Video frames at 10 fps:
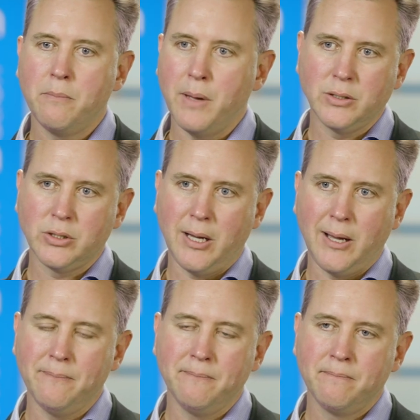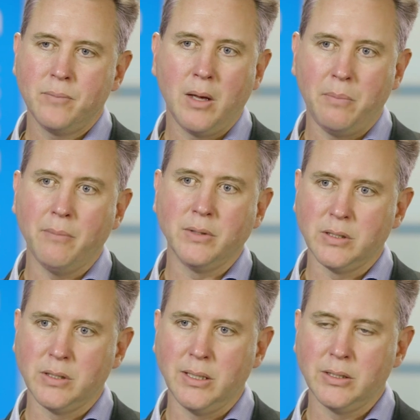benchtop abutment
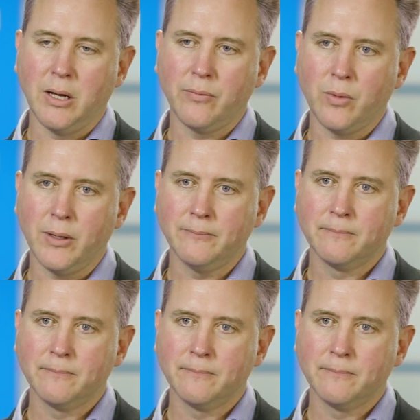design software.